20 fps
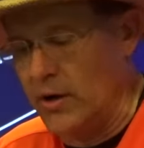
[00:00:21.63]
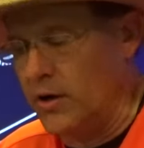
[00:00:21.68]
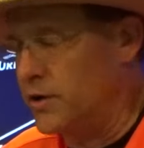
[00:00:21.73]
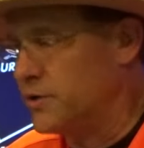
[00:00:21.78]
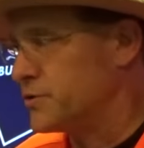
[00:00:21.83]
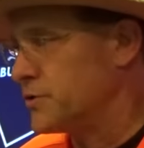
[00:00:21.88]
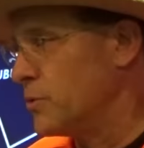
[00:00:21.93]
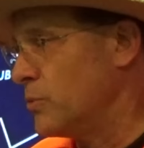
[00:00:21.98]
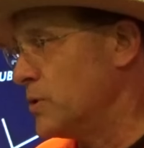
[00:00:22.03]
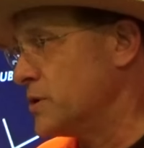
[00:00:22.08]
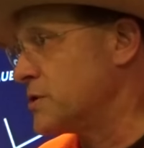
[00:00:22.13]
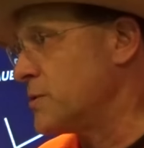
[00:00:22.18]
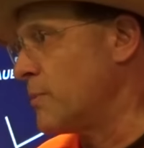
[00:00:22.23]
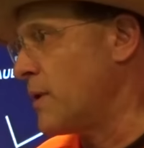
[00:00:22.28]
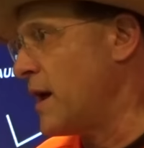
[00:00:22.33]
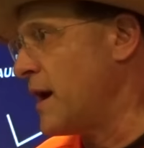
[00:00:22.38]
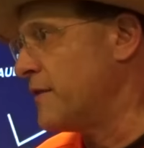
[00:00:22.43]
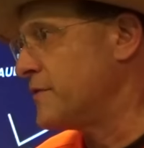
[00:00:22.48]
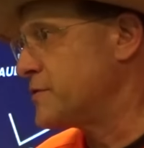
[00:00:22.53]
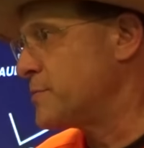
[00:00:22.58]
Also went some
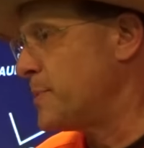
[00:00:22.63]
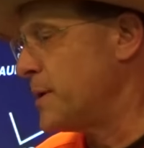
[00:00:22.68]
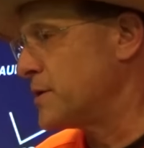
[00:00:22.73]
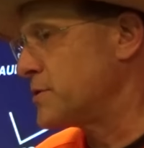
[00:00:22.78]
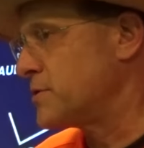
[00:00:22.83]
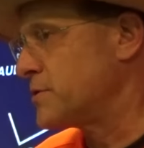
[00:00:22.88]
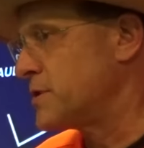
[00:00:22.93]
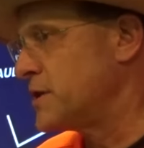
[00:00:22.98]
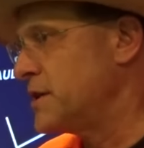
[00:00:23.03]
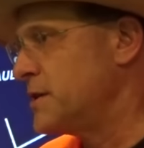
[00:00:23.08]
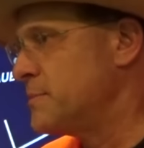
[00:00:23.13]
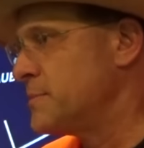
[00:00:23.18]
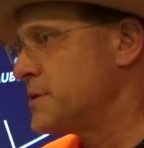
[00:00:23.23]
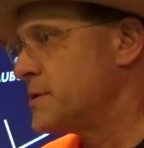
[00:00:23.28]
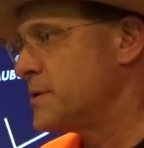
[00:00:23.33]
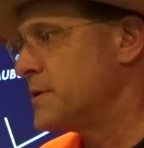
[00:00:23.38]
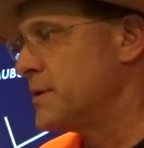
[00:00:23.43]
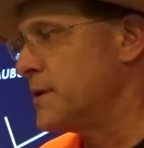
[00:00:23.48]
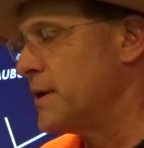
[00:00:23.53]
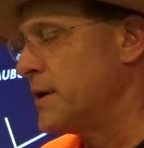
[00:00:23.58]
live special
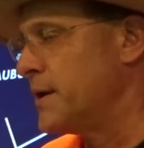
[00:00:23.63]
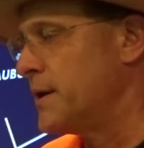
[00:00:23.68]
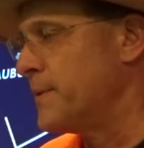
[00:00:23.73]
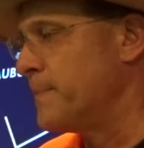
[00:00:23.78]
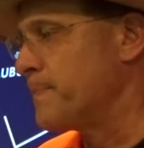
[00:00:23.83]
teams. Uh,